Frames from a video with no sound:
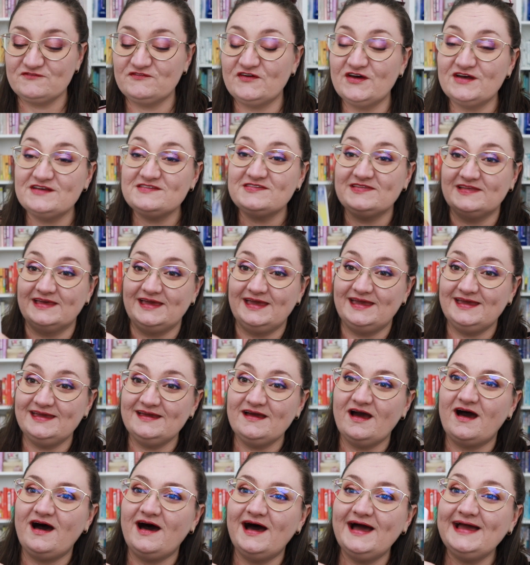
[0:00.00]

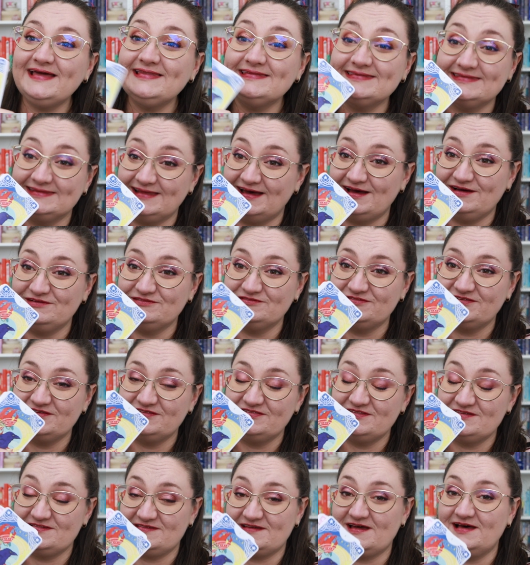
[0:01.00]
Firstly, I love
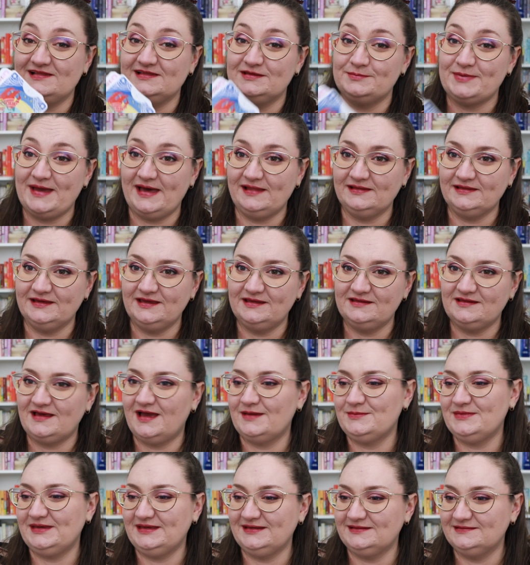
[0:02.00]
this color palette.
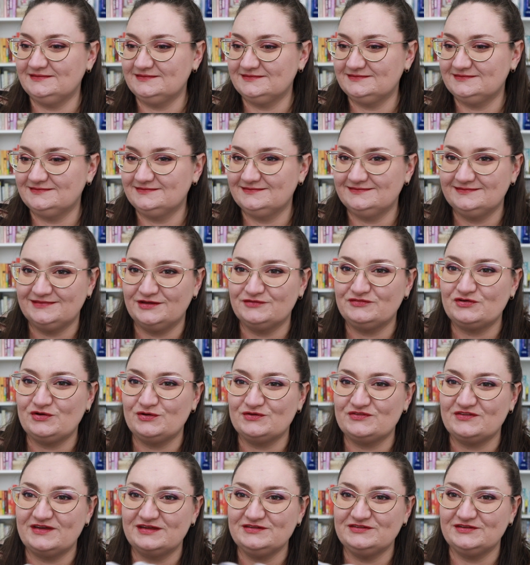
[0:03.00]
I mean, of
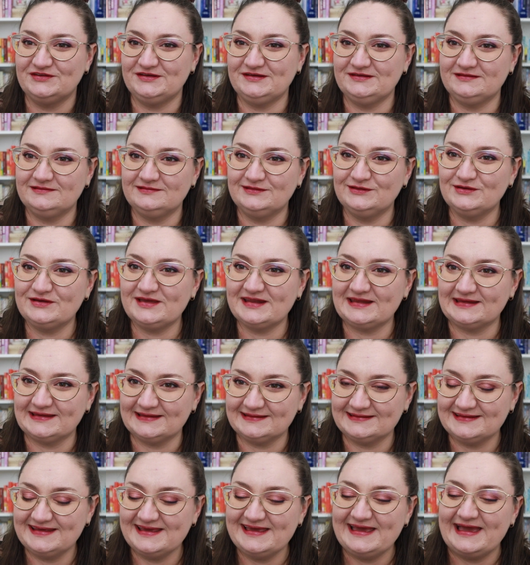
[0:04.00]
course I do. Look at
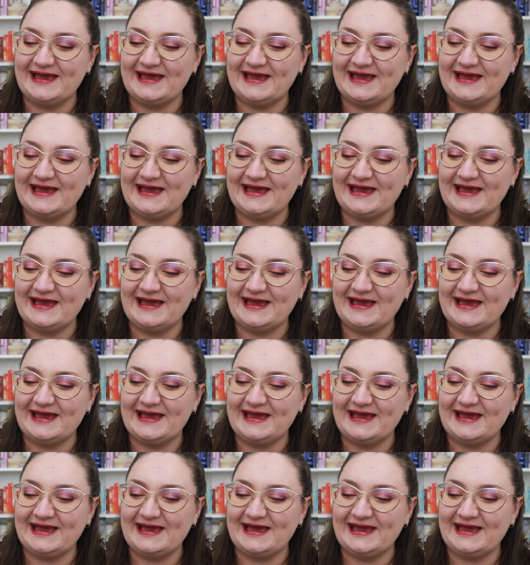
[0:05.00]
it.